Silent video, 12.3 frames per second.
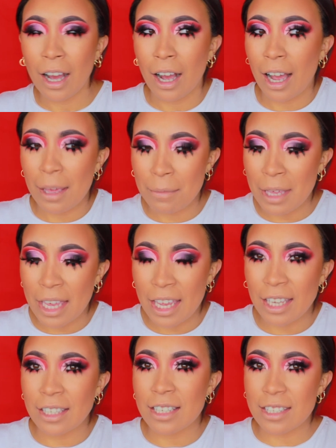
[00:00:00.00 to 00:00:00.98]
I
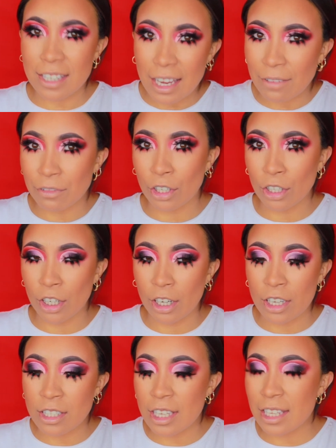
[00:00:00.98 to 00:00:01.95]
mean, save
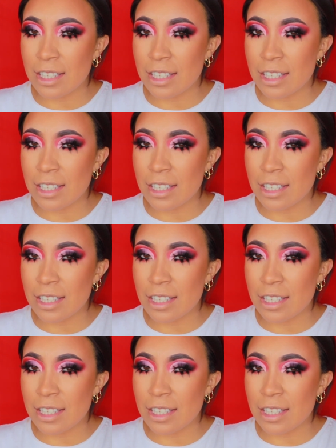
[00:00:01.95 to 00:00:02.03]
dollars,